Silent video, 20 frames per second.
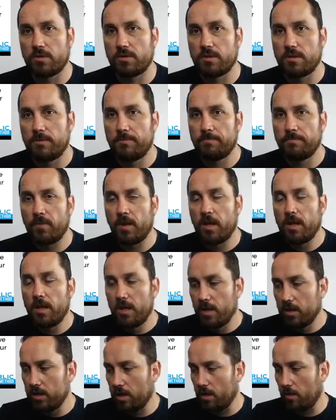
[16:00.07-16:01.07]
know, one of the things
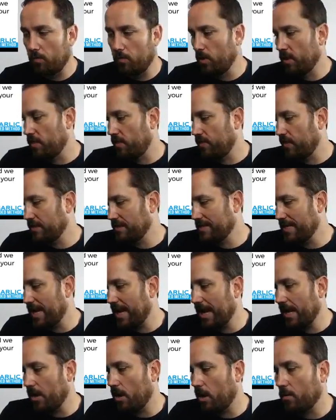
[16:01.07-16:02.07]
that I always did when
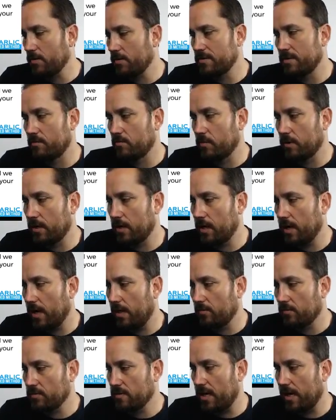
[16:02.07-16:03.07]
I was out
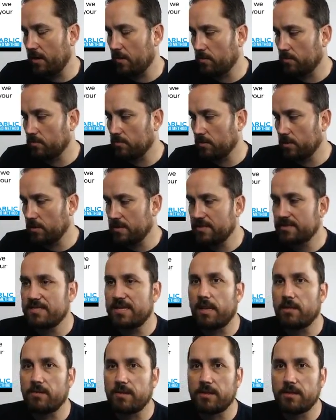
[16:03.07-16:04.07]
selling is I
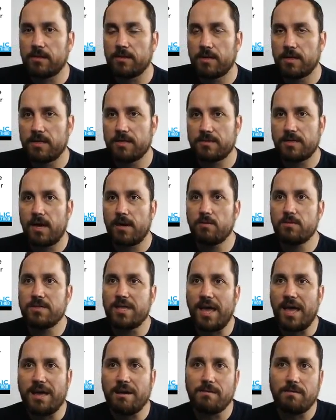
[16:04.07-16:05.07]
always had a lot of stories
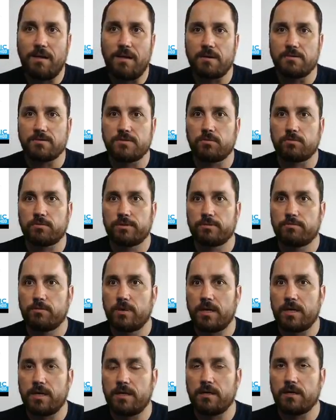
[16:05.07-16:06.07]
ready. I
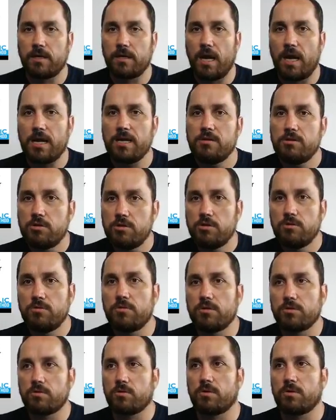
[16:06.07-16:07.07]
knew the stories that I was going
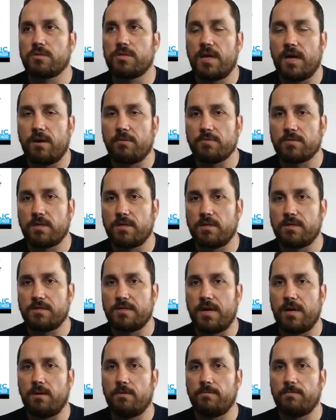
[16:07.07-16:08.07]
to tell.
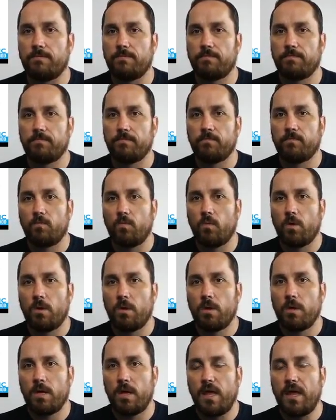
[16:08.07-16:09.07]
If
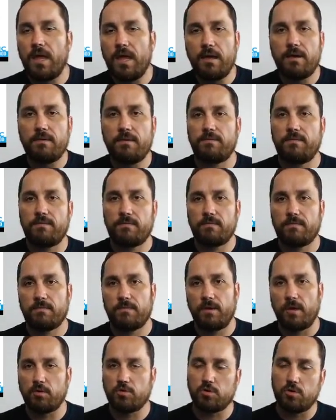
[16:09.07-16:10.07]
a certain objection
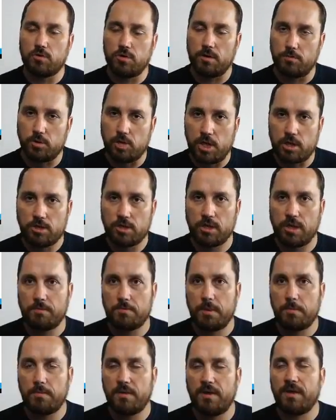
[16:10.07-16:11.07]
came up, if a certain
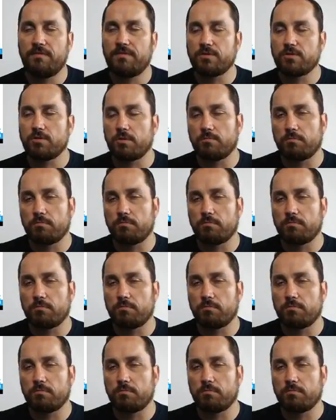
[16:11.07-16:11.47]
problem came up,